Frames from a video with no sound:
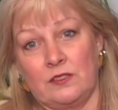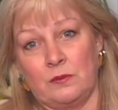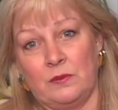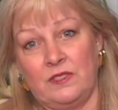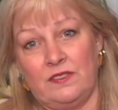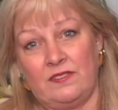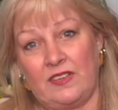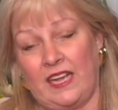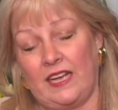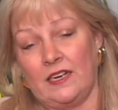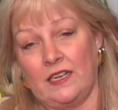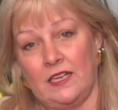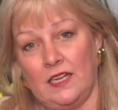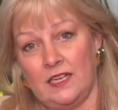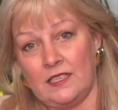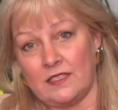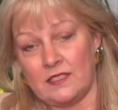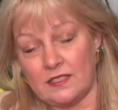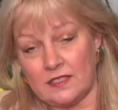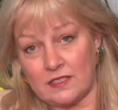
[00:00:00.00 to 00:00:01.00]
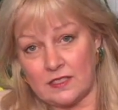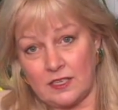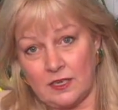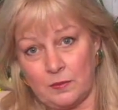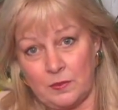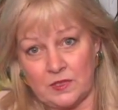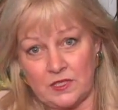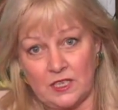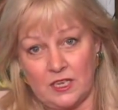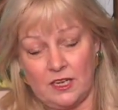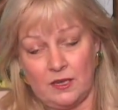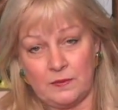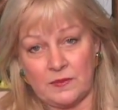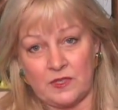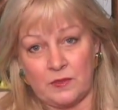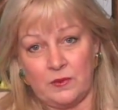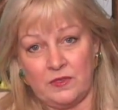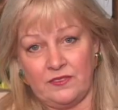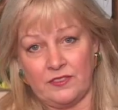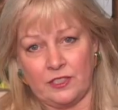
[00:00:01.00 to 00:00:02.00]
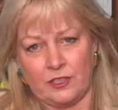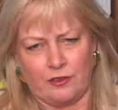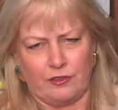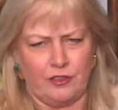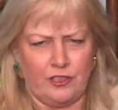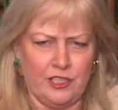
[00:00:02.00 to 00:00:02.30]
we've analyzed this a couple times and we figured